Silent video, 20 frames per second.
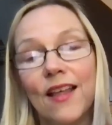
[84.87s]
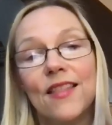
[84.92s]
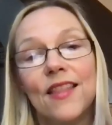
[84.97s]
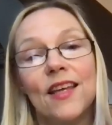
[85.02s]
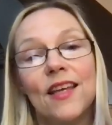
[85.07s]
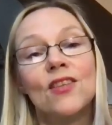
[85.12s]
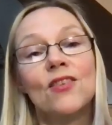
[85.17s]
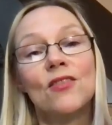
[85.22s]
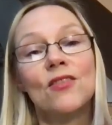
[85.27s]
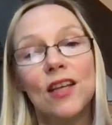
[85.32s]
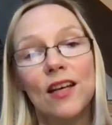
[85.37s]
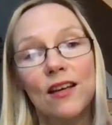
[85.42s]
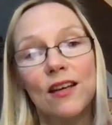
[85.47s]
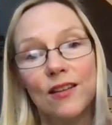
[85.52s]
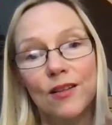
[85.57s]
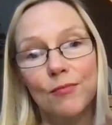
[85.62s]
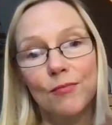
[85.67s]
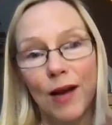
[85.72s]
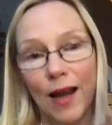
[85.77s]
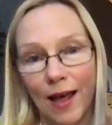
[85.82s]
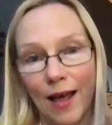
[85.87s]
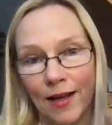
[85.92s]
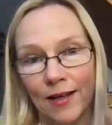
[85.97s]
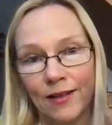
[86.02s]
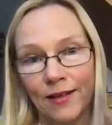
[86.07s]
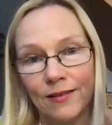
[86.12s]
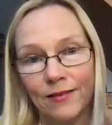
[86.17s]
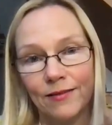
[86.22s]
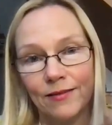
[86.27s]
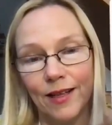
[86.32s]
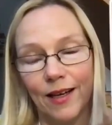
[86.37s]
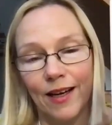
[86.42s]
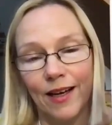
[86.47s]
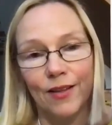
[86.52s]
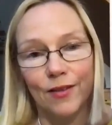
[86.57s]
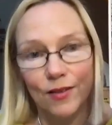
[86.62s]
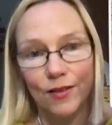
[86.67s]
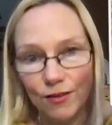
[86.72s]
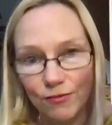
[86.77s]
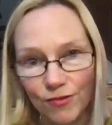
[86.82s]
then you get the plan
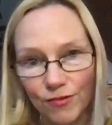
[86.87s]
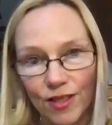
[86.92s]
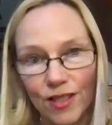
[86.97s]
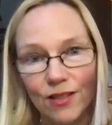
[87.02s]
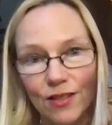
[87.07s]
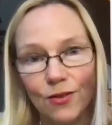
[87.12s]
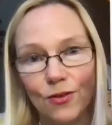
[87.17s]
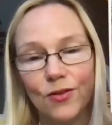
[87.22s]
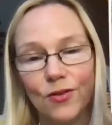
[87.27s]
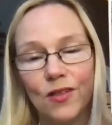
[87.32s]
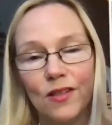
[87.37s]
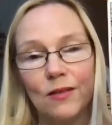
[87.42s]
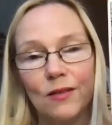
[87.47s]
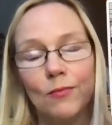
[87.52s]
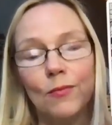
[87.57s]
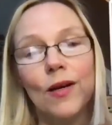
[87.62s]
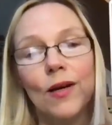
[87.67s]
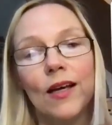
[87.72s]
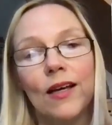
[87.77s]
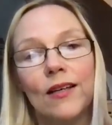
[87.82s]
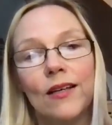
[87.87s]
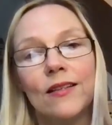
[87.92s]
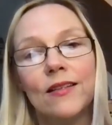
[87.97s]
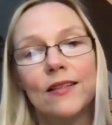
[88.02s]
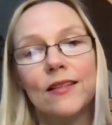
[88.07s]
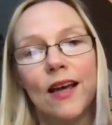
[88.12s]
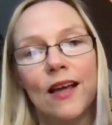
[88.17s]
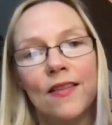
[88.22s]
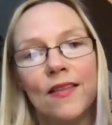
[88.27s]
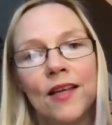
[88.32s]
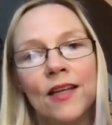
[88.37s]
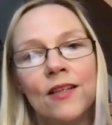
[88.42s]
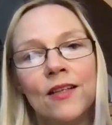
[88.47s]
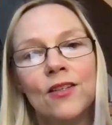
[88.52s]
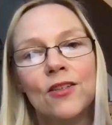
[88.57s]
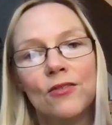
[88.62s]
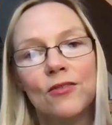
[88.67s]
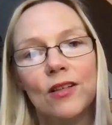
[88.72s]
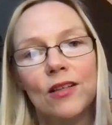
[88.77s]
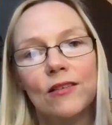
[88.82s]
and the resources in place, and then
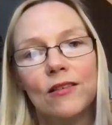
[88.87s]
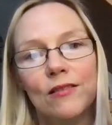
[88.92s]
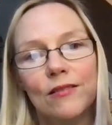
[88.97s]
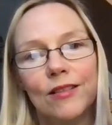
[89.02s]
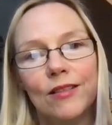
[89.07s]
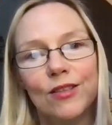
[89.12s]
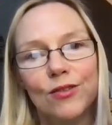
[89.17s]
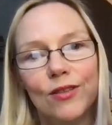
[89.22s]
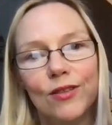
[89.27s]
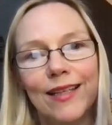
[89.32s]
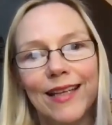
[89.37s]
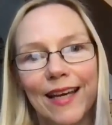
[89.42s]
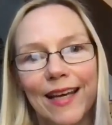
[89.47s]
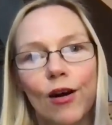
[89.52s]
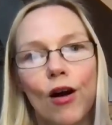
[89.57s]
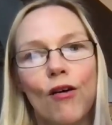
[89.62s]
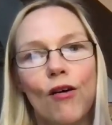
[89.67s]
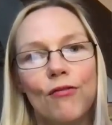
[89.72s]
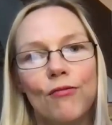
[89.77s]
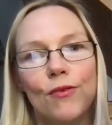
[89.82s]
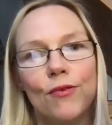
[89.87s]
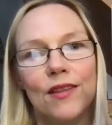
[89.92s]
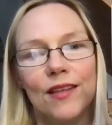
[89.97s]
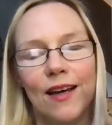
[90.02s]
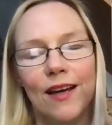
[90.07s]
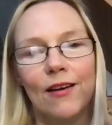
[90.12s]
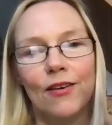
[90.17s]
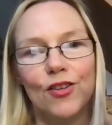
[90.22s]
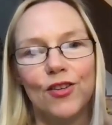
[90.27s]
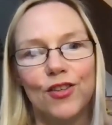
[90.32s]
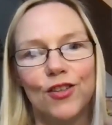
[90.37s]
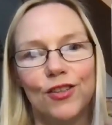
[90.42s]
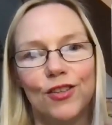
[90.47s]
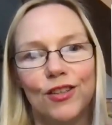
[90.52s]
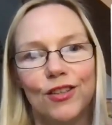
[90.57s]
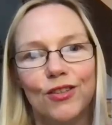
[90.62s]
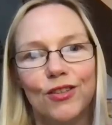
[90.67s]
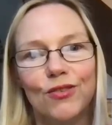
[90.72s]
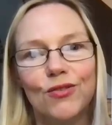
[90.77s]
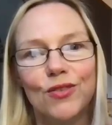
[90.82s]
you kick off with the action
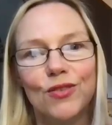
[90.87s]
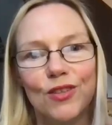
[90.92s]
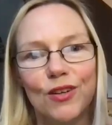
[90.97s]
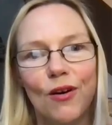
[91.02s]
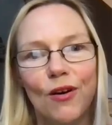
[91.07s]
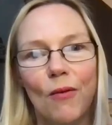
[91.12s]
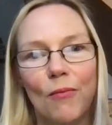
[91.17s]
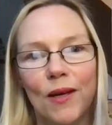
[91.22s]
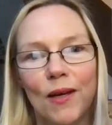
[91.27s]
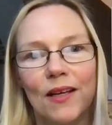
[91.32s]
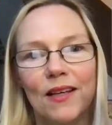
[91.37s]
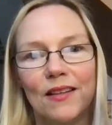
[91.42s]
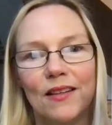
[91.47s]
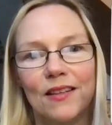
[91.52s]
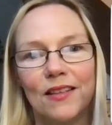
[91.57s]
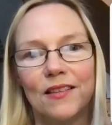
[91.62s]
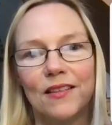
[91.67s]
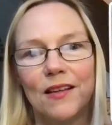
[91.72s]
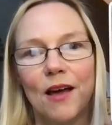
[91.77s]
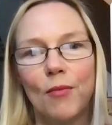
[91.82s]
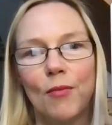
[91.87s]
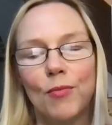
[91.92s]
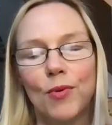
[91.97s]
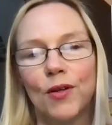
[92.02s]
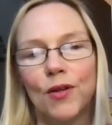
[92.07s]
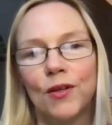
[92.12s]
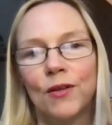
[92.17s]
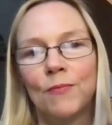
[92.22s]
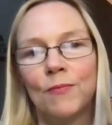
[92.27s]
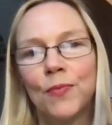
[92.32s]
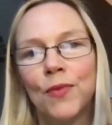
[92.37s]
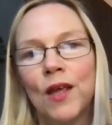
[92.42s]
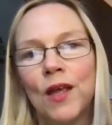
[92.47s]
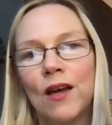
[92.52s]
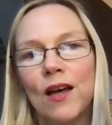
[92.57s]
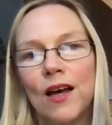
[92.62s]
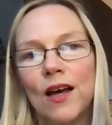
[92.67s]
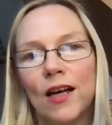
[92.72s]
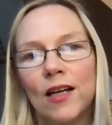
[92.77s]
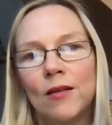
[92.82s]
and you start making things happen.
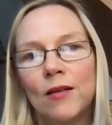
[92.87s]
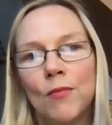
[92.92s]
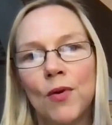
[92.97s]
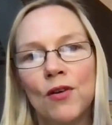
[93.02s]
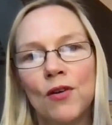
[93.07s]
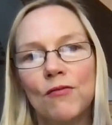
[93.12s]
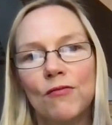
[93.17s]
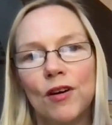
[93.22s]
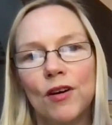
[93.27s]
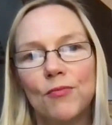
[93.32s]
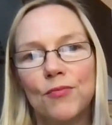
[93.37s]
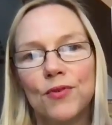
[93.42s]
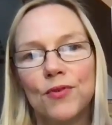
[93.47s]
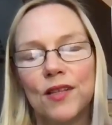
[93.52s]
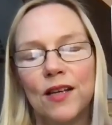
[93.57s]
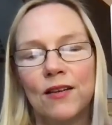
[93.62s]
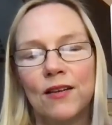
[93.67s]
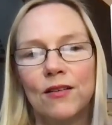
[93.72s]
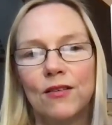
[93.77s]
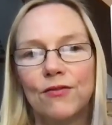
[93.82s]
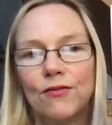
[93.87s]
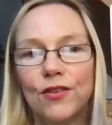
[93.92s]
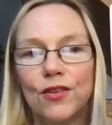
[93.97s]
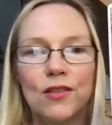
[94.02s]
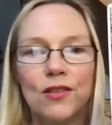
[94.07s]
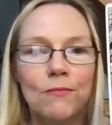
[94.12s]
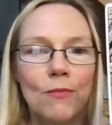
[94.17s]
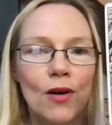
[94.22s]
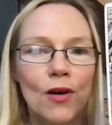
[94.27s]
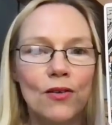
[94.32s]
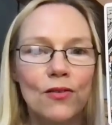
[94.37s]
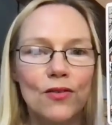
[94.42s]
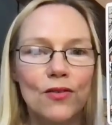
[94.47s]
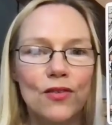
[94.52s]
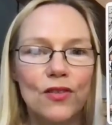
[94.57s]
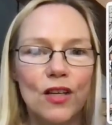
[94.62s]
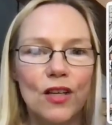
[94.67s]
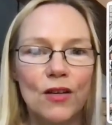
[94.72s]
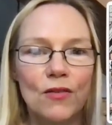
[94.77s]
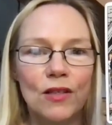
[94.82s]
And it might represent the first
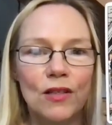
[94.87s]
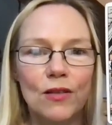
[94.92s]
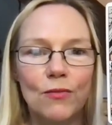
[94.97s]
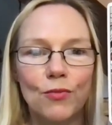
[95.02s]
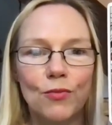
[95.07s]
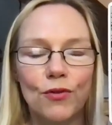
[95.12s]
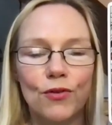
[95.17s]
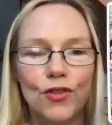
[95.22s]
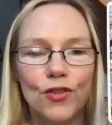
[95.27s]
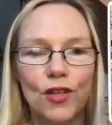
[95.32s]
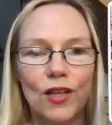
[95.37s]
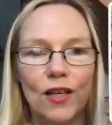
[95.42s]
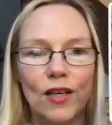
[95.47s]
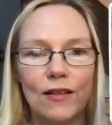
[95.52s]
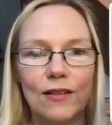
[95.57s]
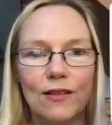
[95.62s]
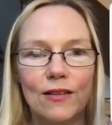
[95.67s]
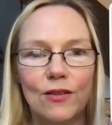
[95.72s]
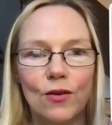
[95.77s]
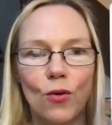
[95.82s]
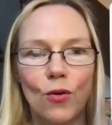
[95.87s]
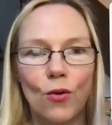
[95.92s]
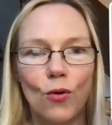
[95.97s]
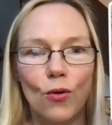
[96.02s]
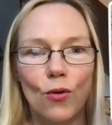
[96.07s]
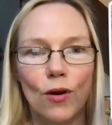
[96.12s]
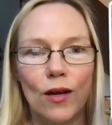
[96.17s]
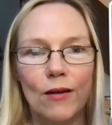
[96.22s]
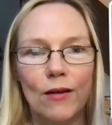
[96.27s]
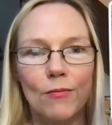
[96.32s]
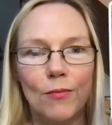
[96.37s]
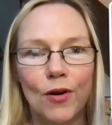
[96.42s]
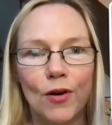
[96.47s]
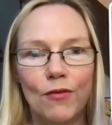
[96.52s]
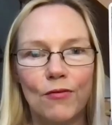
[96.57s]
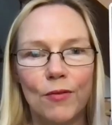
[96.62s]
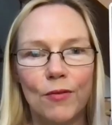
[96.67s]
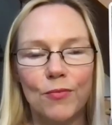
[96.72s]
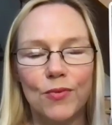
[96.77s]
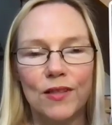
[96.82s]
milestone in a project, or it
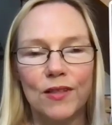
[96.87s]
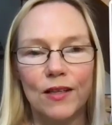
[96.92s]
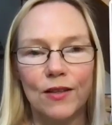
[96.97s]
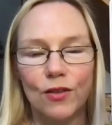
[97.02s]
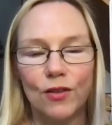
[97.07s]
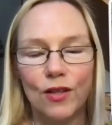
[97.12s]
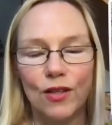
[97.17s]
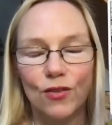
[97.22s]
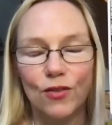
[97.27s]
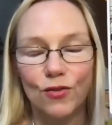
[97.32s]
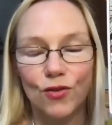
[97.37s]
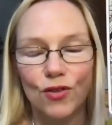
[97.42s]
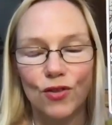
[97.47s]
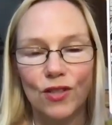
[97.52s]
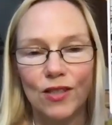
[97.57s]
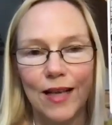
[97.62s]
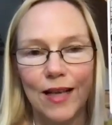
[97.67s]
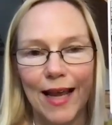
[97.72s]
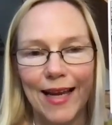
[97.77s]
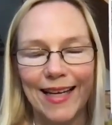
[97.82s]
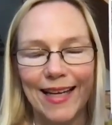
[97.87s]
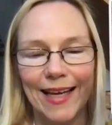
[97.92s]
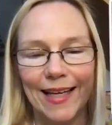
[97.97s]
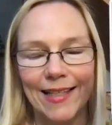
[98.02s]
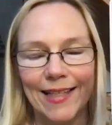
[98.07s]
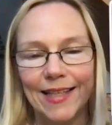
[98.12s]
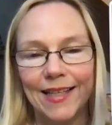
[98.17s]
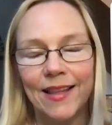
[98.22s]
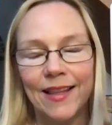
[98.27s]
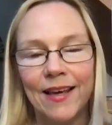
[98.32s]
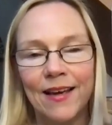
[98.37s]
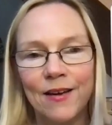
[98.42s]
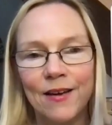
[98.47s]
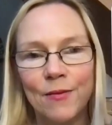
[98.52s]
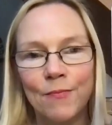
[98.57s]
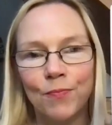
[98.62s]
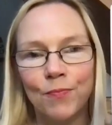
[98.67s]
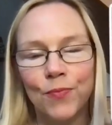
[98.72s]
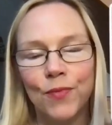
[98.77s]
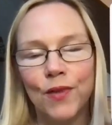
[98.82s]
might represent that you're just getting there.